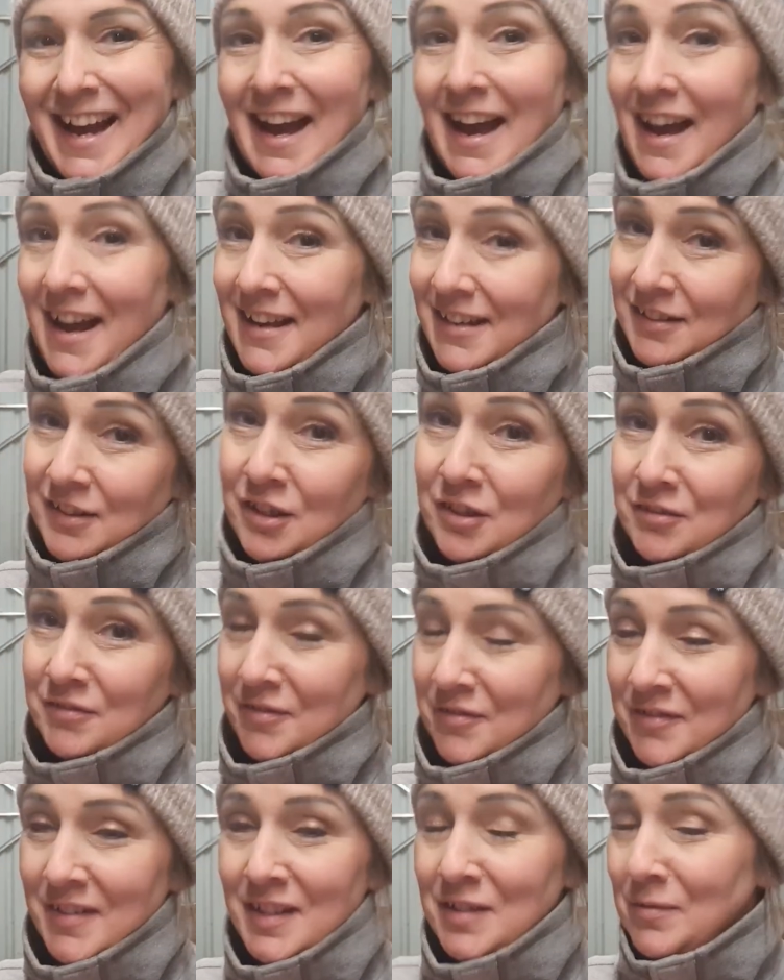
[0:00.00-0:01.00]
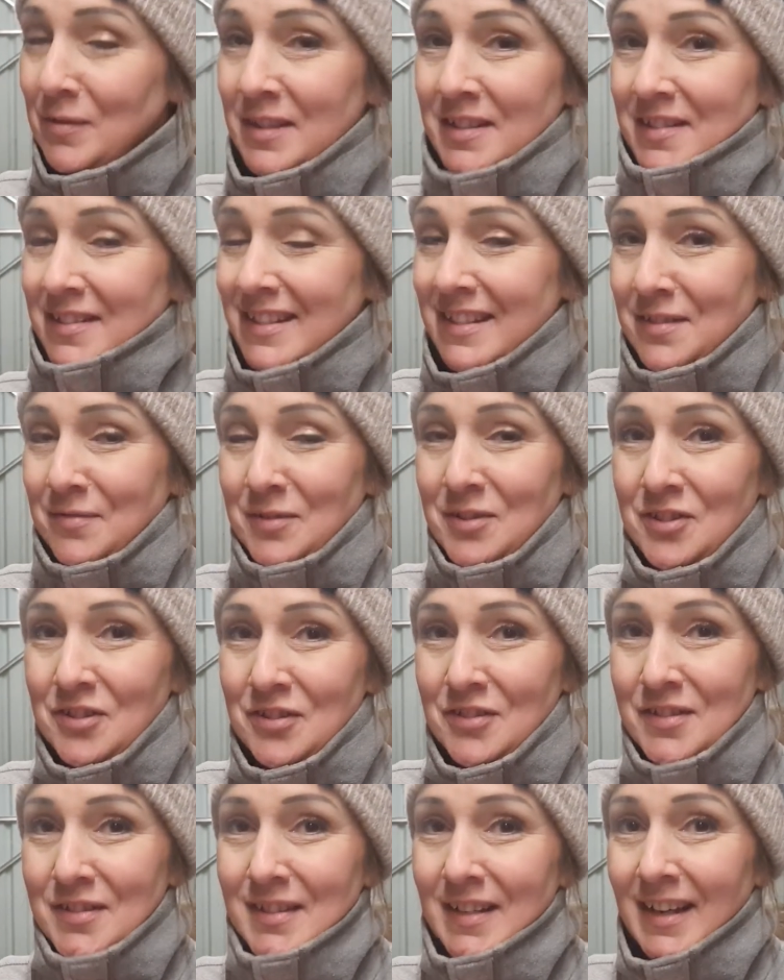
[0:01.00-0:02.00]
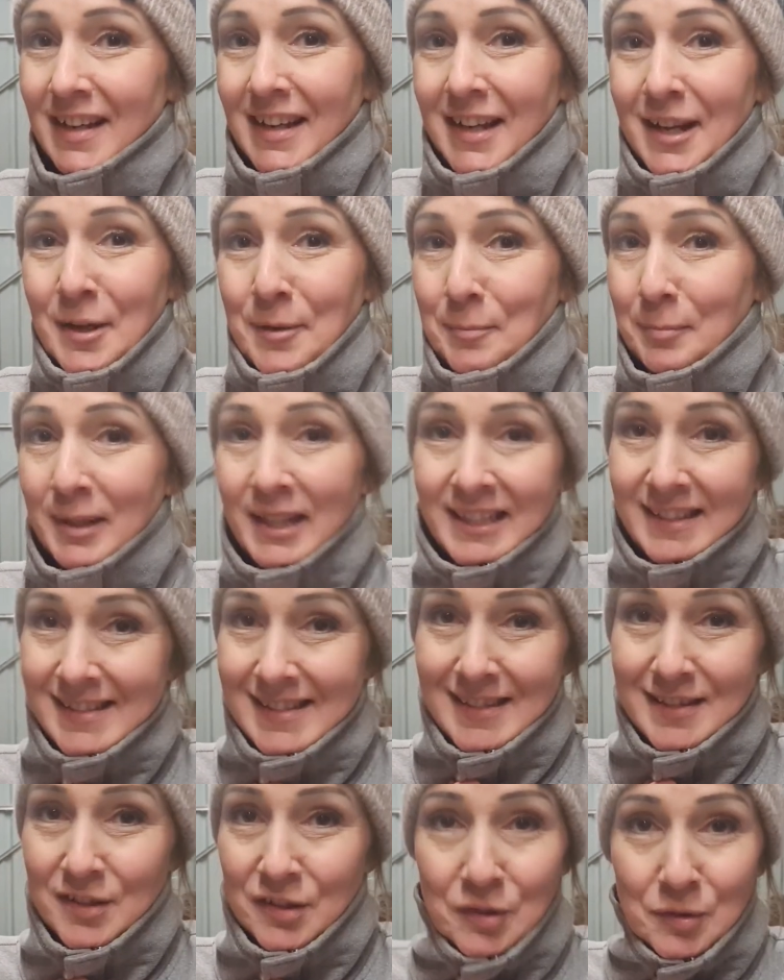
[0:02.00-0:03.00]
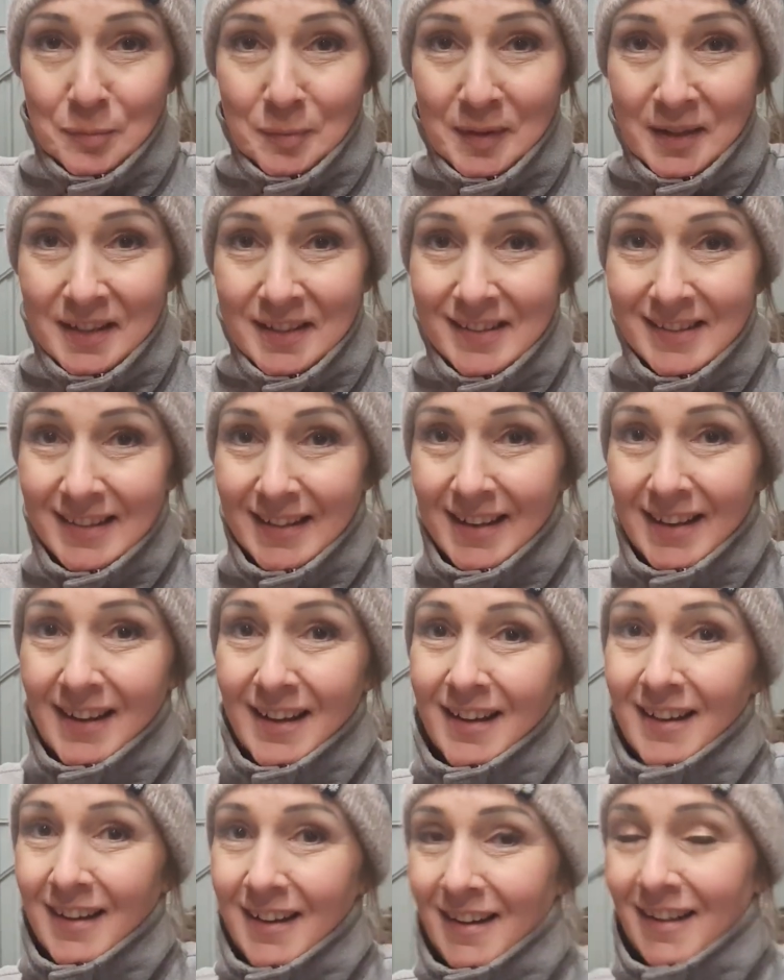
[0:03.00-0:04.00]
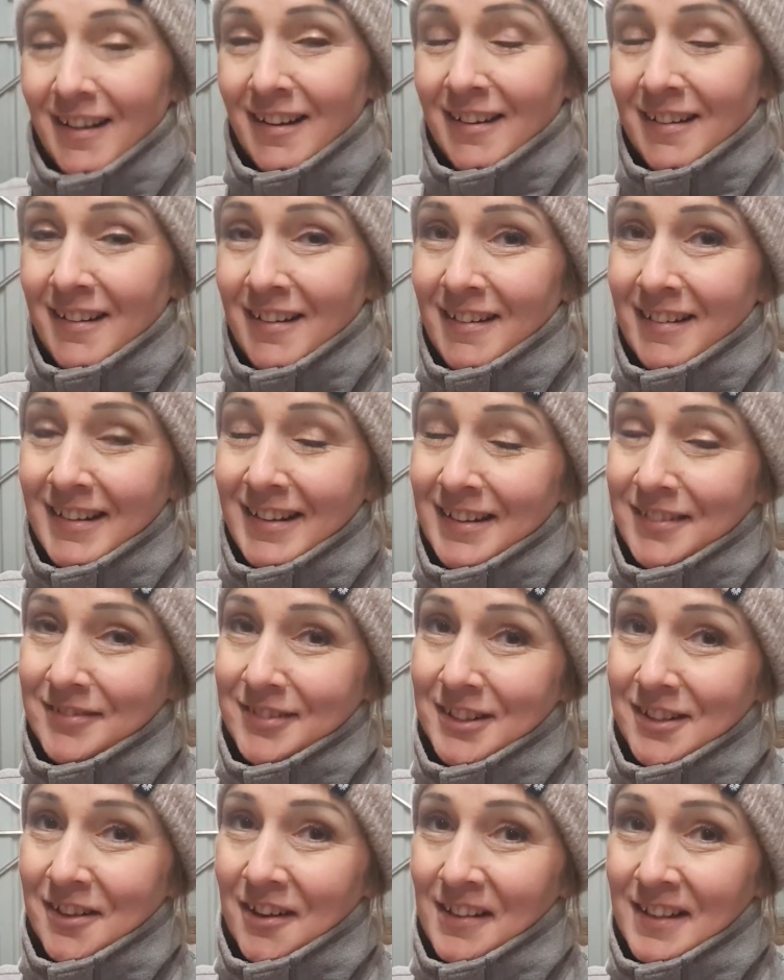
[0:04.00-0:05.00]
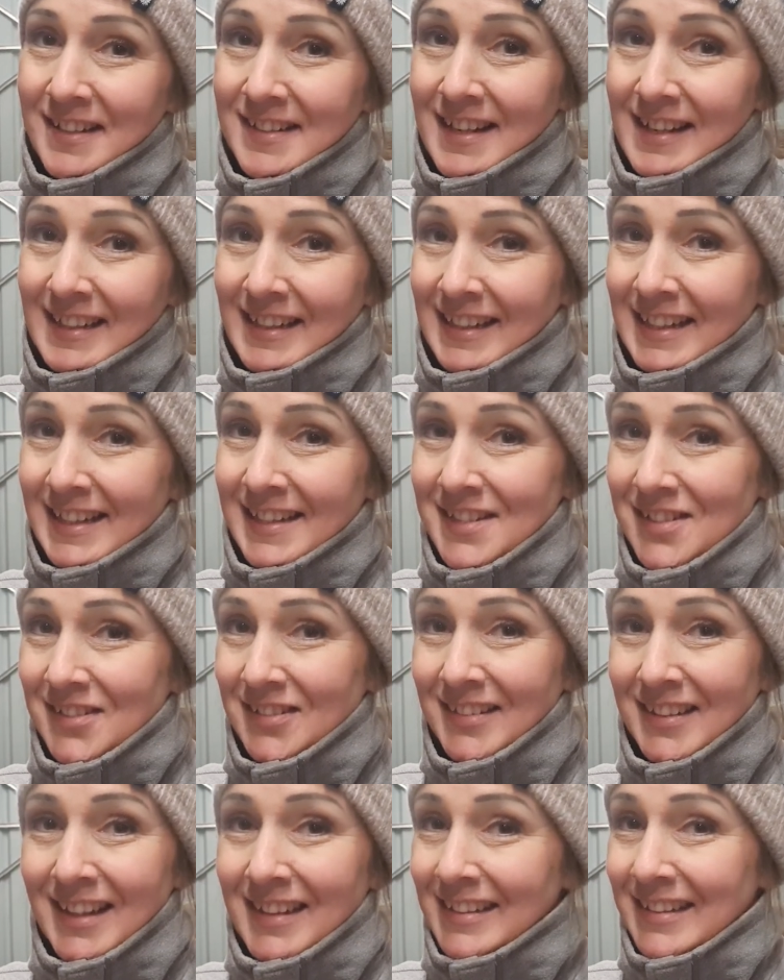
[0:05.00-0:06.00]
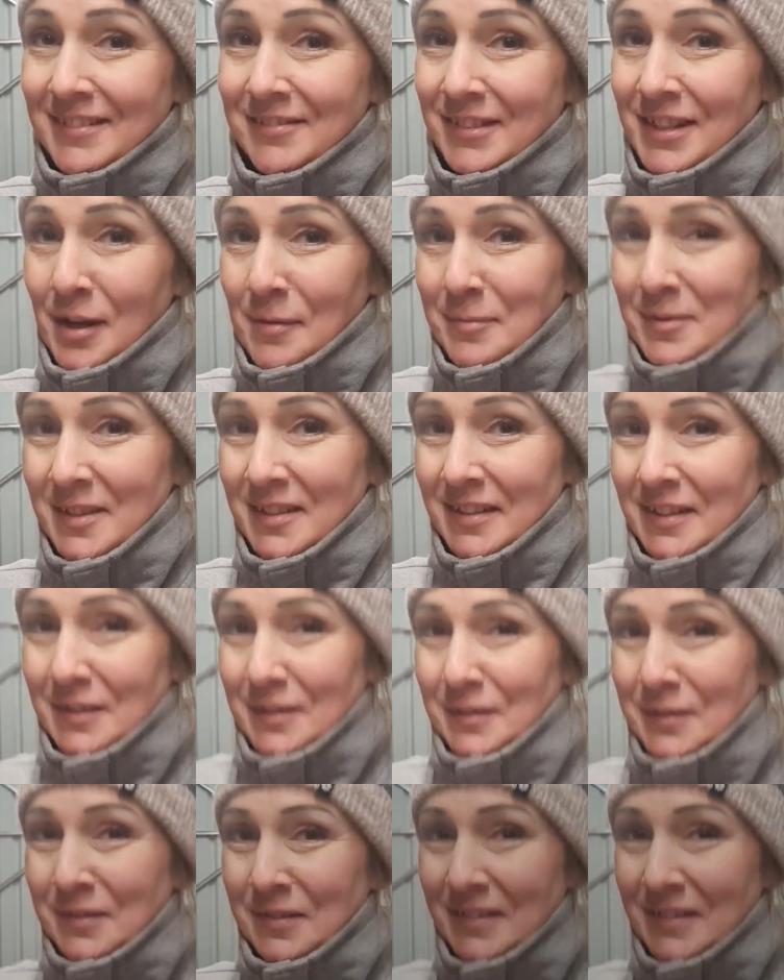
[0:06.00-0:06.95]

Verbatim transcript: I don't know if this was just plain stupid or if you call it dedication. I leave it up to you.